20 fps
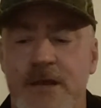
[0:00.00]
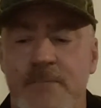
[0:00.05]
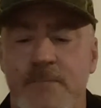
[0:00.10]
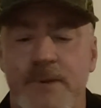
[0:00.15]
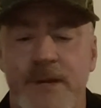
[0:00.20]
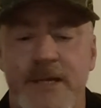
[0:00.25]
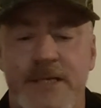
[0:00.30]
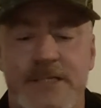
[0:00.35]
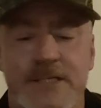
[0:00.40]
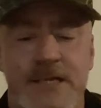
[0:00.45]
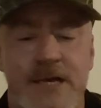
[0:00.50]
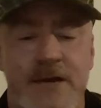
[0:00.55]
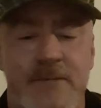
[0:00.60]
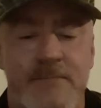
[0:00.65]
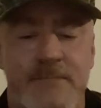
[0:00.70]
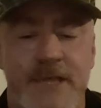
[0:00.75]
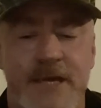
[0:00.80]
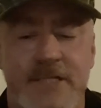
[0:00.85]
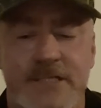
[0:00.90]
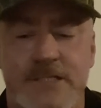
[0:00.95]
But
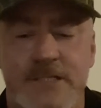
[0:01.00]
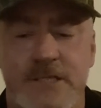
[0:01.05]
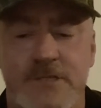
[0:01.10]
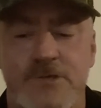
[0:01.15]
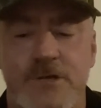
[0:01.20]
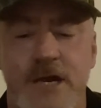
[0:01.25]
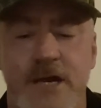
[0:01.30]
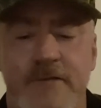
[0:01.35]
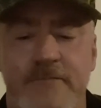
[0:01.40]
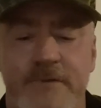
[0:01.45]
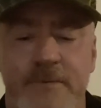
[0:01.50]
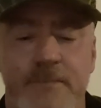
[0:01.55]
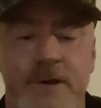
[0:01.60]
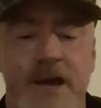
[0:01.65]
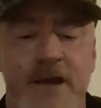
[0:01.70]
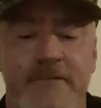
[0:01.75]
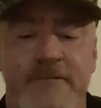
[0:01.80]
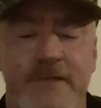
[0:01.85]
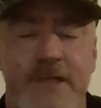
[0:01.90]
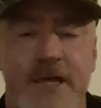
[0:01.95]
that's the trade-off you
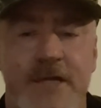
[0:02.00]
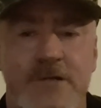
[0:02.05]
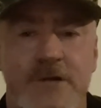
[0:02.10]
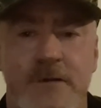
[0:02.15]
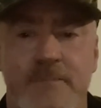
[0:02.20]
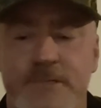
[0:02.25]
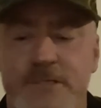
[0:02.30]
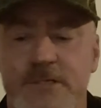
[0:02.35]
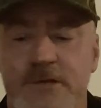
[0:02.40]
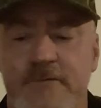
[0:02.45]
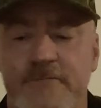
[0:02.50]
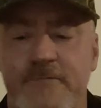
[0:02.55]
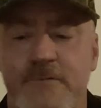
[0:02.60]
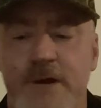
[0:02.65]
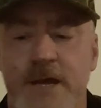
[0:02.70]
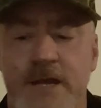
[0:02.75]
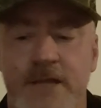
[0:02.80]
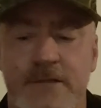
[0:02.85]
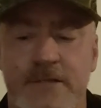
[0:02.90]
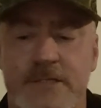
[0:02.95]
pay for that type of
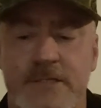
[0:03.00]
software